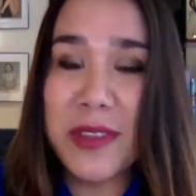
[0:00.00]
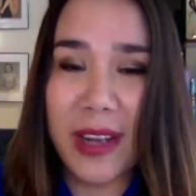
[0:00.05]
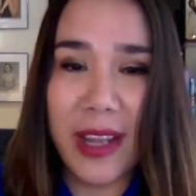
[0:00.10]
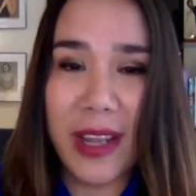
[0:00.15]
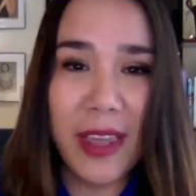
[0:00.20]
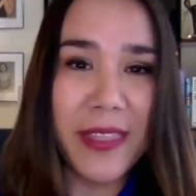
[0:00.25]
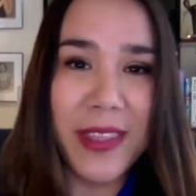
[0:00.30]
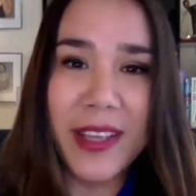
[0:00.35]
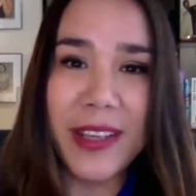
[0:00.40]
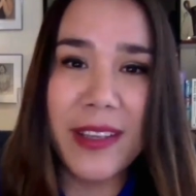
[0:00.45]
And
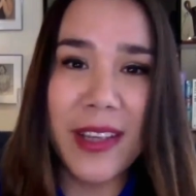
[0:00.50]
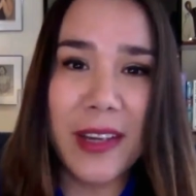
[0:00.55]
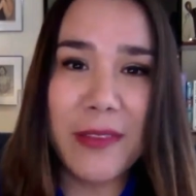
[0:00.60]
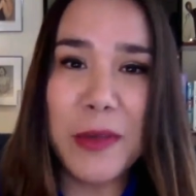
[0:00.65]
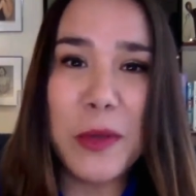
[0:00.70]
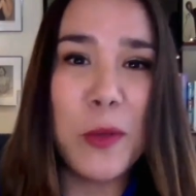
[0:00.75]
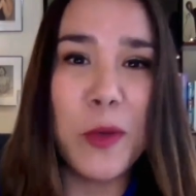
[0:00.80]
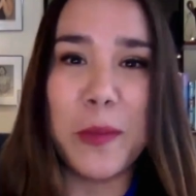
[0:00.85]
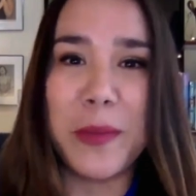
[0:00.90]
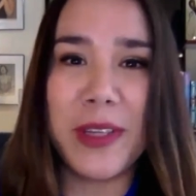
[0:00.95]
I think
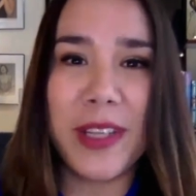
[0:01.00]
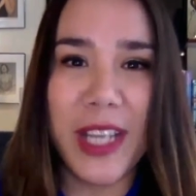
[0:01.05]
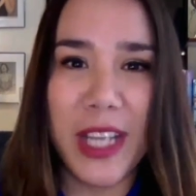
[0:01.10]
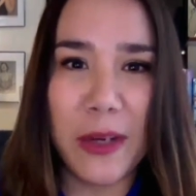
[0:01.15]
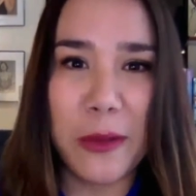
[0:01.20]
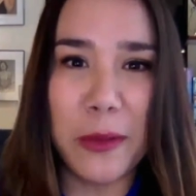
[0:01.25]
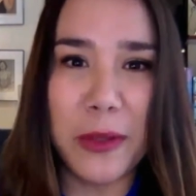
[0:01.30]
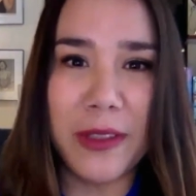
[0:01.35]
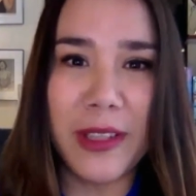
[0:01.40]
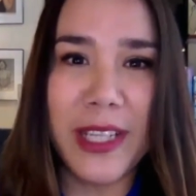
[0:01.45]
every woman
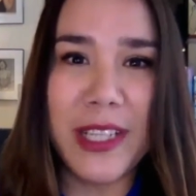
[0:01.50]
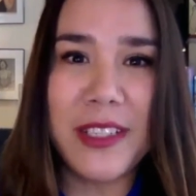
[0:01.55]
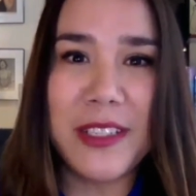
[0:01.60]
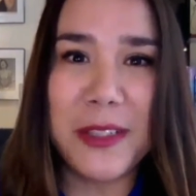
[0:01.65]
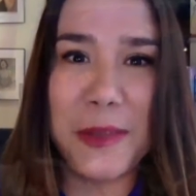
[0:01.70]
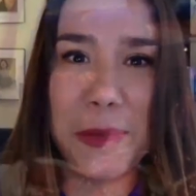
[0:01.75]
can relate